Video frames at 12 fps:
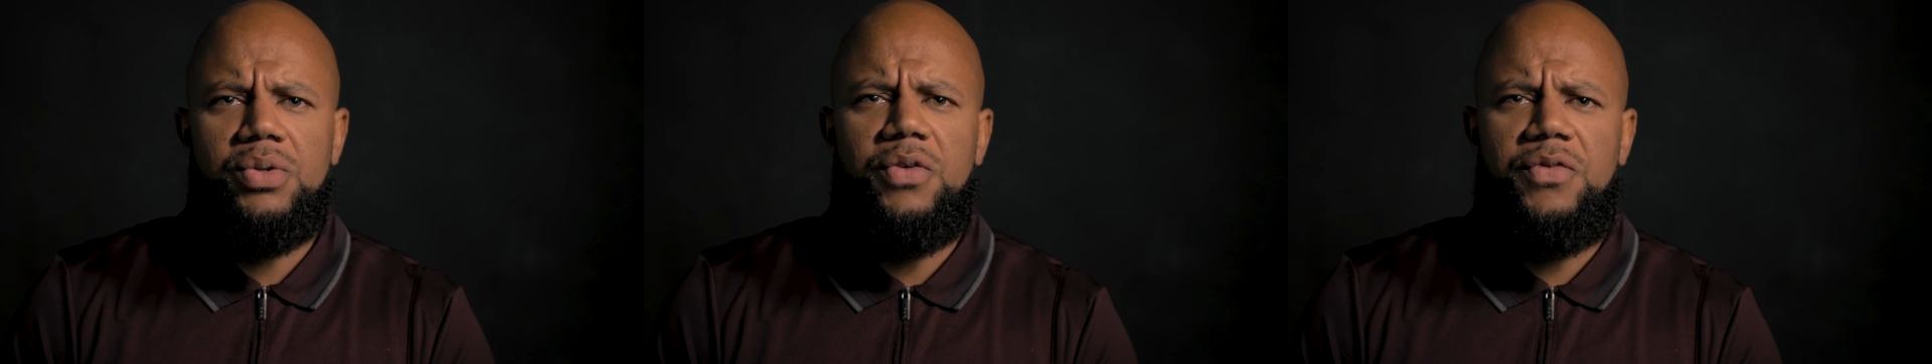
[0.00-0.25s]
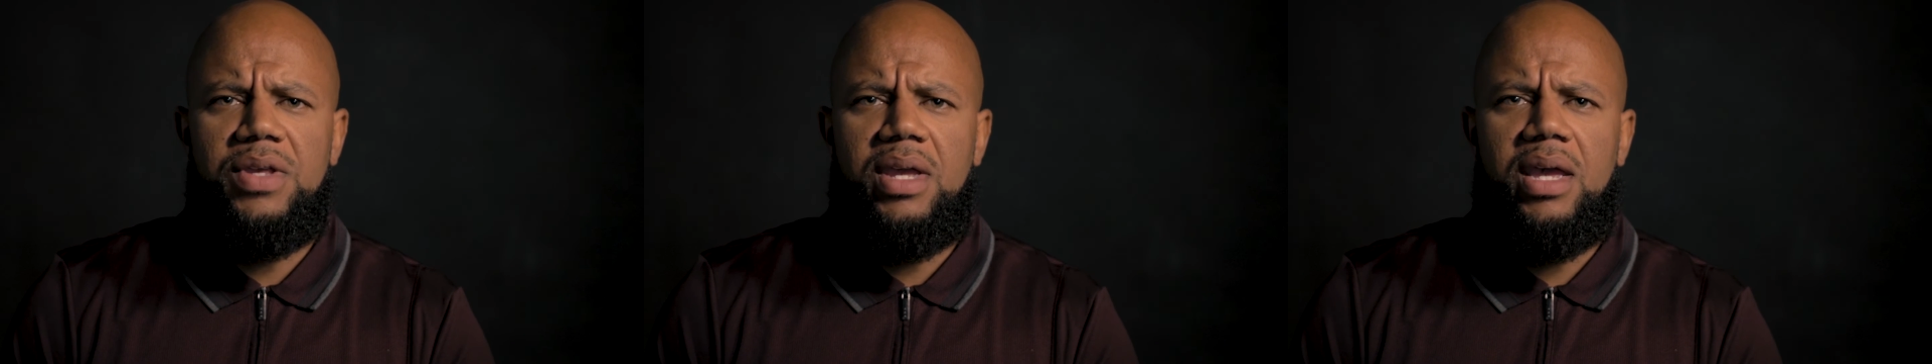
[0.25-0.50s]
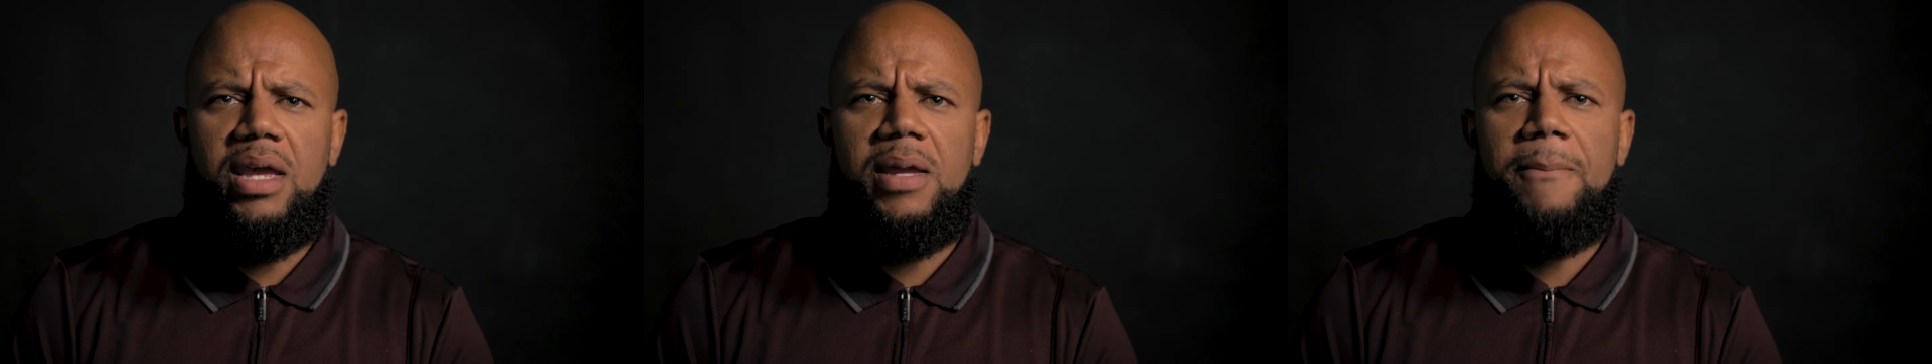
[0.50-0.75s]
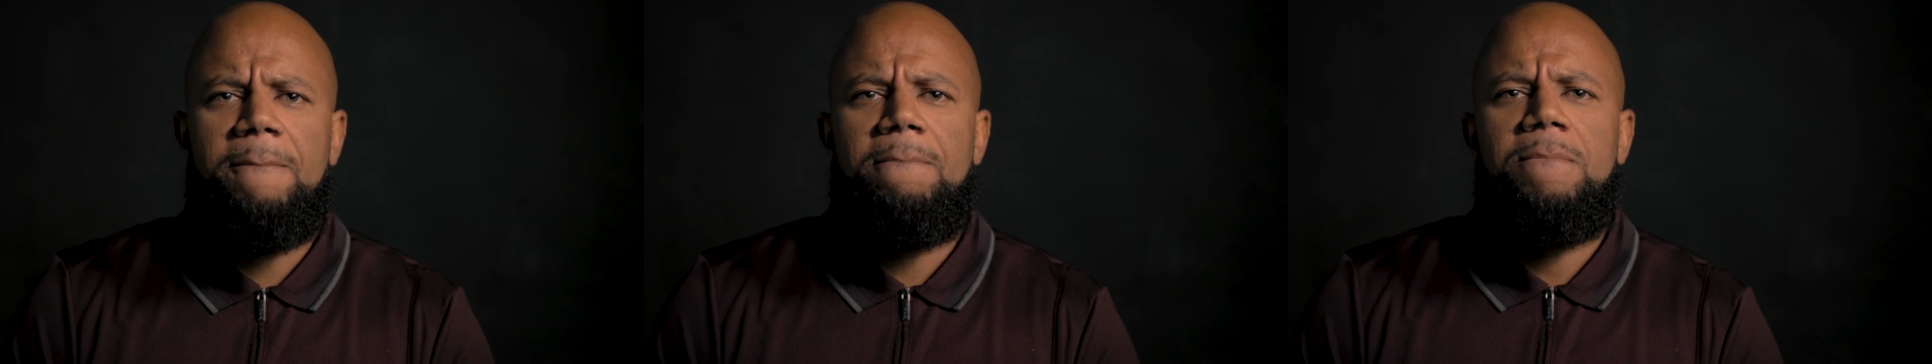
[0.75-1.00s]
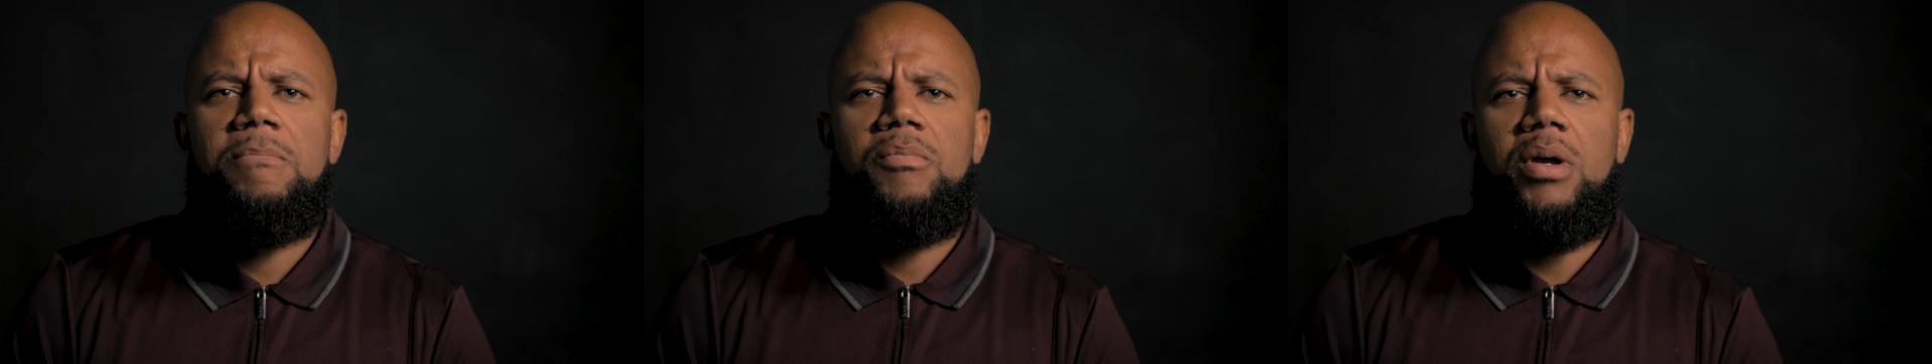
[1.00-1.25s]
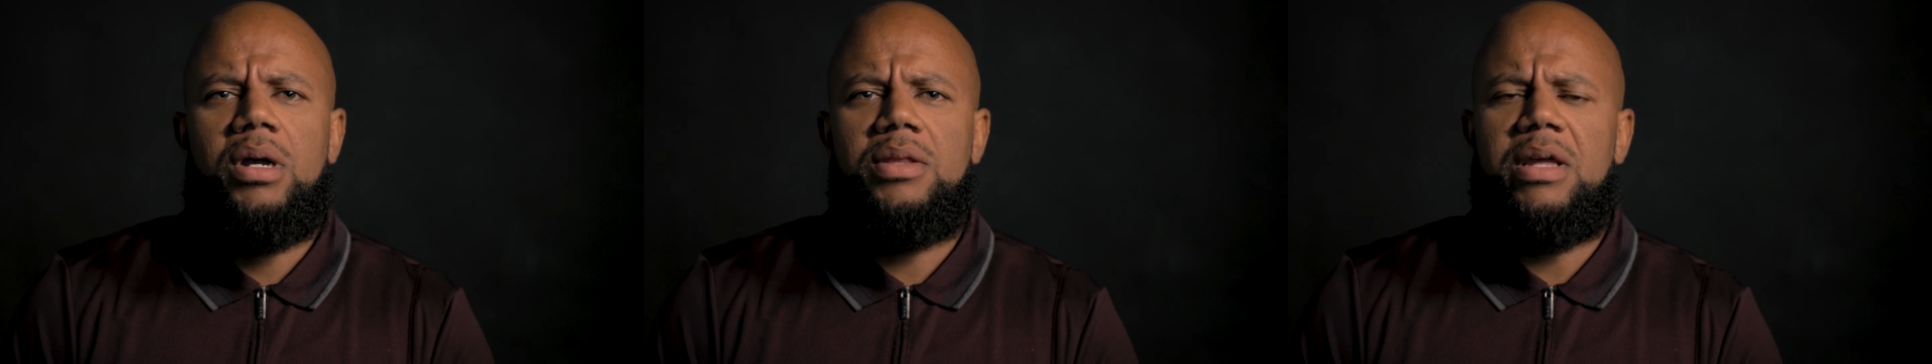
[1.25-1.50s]
through the VA,
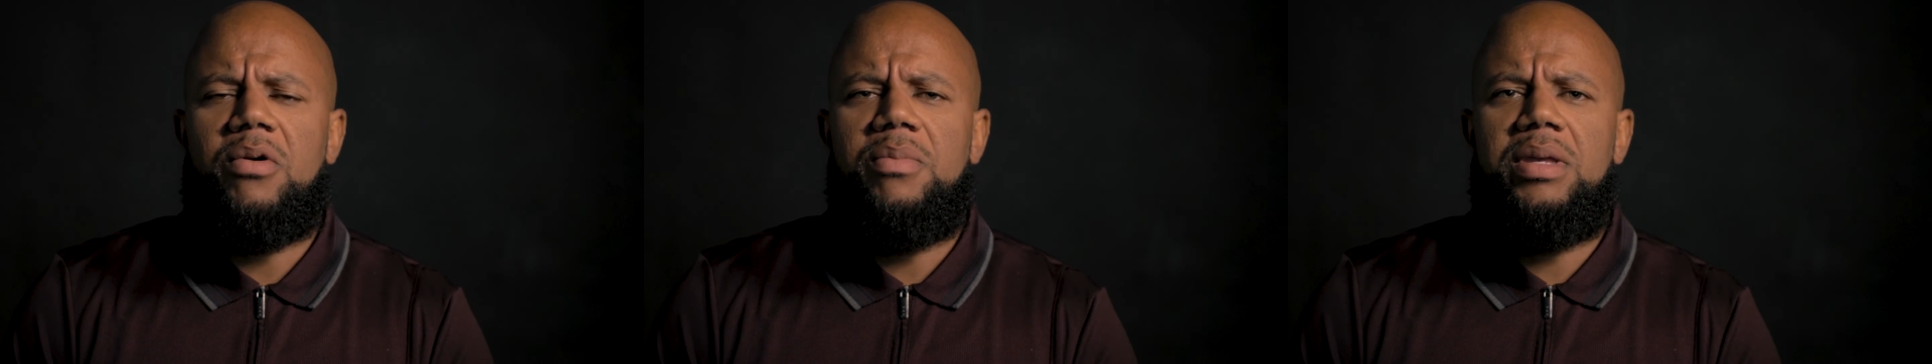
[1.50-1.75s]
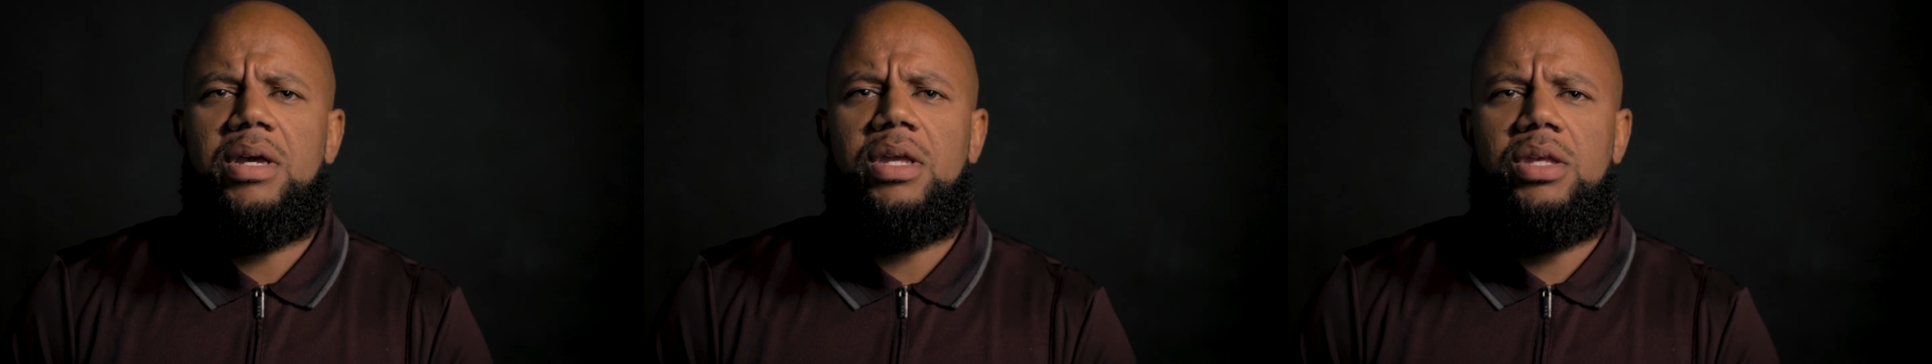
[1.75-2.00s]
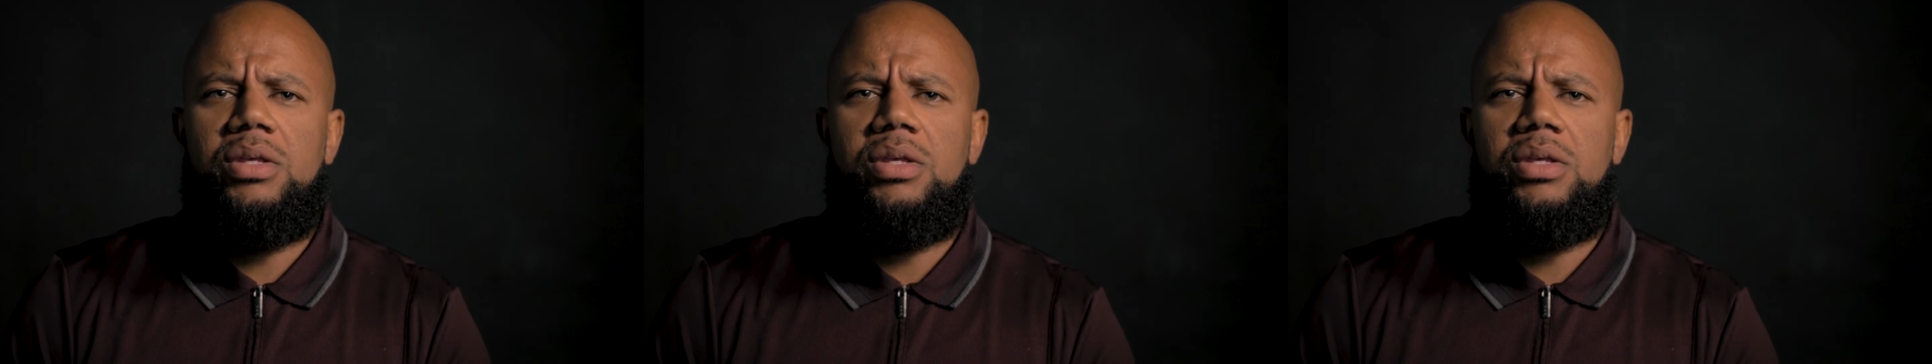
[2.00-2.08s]
that would be a